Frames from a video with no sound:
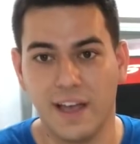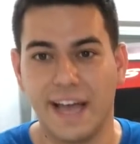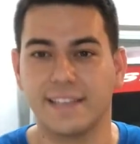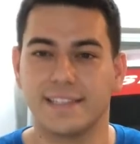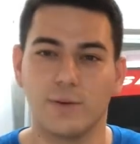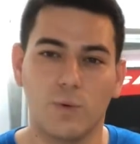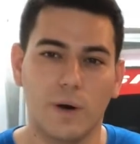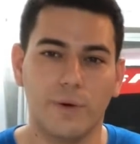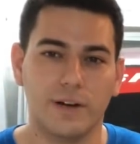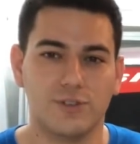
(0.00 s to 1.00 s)
and see
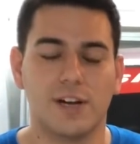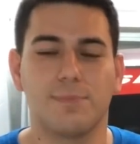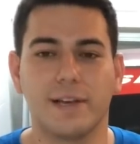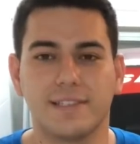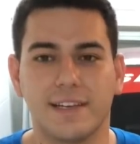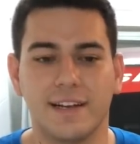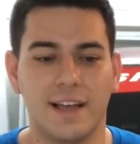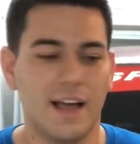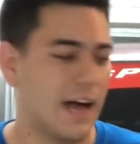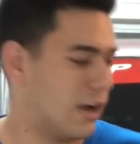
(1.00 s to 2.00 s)
where we're going to try to place it.
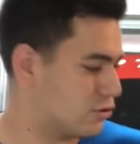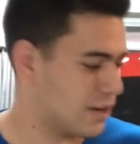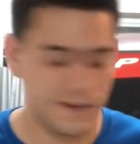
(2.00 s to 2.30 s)
I also have